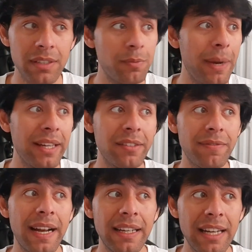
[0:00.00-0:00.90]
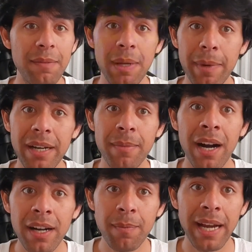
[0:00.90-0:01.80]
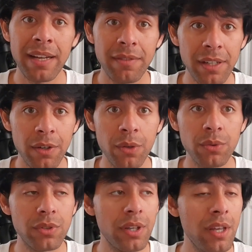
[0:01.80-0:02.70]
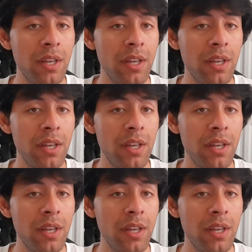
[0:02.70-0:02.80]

despite the fact that maybe demand might have reduced,